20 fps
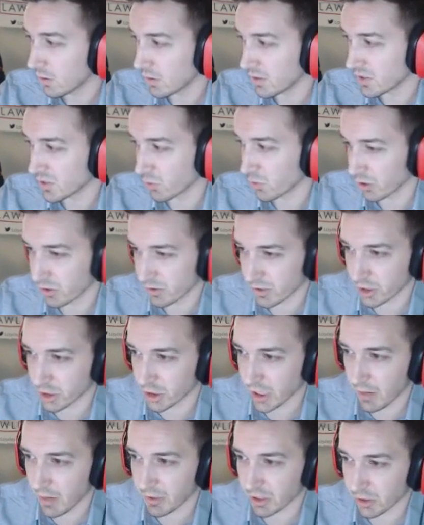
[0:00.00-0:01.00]
his Twitter's in
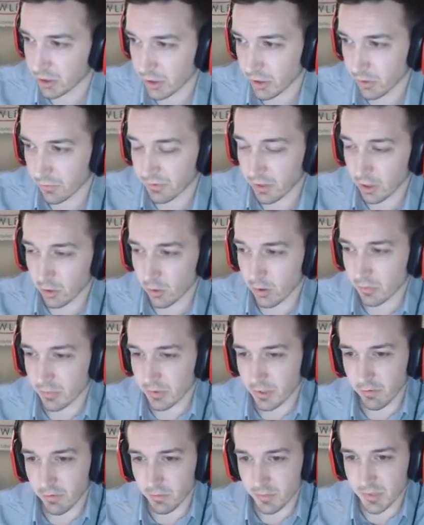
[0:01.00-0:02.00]
chat. Make sure you go follow him.
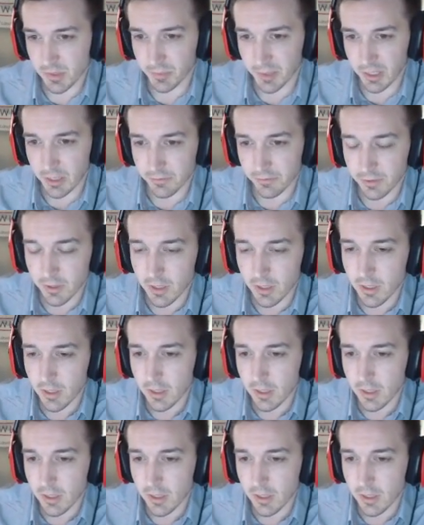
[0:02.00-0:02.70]
Give him some love.